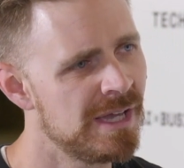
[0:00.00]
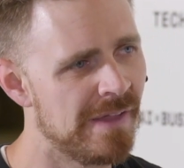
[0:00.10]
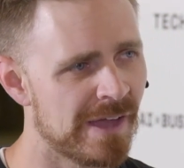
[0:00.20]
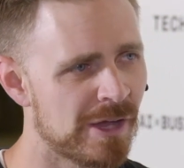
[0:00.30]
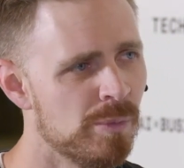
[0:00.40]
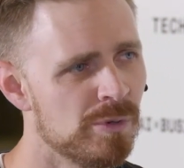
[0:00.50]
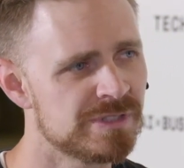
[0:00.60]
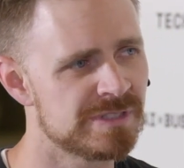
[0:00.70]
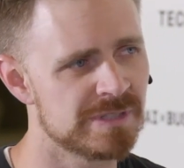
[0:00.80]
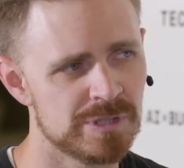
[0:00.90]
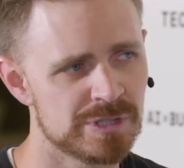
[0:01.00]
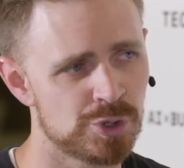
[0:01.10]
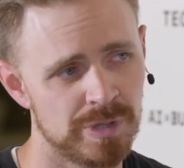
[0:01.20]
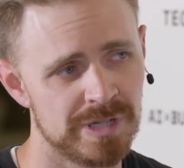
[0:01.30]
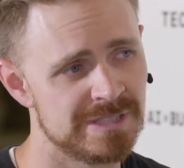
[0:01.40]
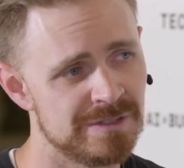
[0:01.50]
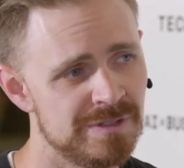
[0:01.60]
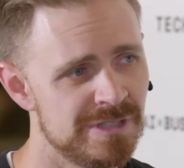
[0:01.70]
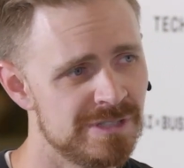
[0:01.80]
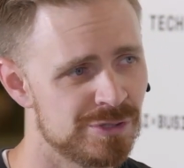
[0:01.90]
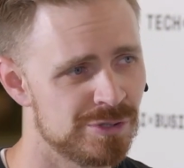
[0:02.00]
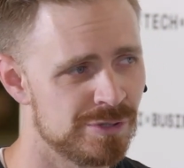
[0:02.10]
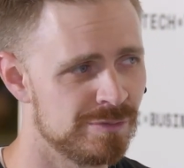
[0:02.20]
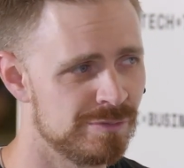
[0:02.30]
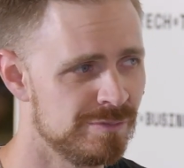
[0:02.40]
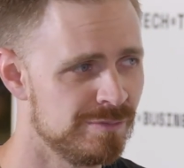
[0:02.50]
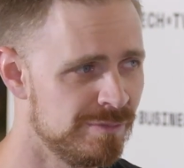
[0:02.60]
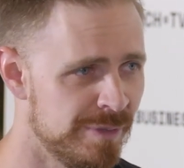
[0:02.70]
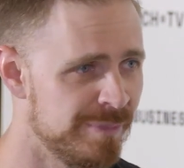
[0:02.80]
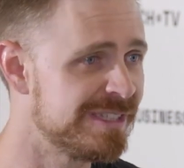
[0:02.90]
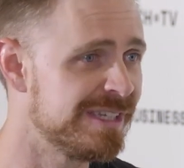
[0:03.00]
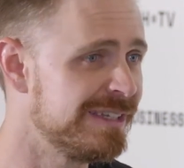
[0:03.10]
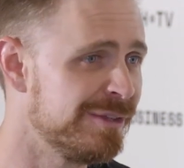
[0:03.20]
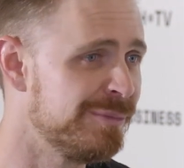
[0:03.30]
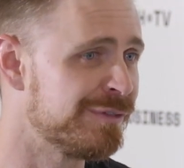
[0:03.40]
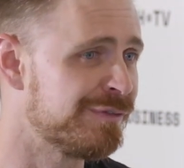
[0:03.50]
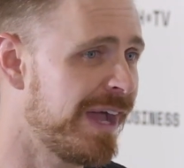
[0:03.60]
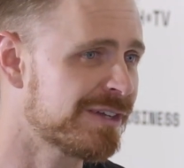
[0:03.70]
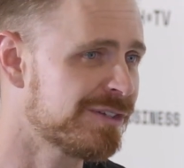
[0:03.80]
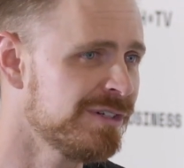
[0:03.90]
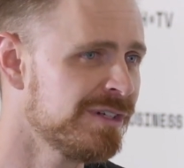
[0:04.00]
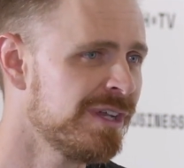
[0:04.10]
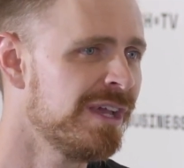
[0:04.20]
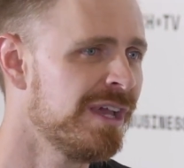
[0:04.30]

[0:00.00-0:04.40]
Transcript: and like almost in some ways, creativity is your limiting limiting factor.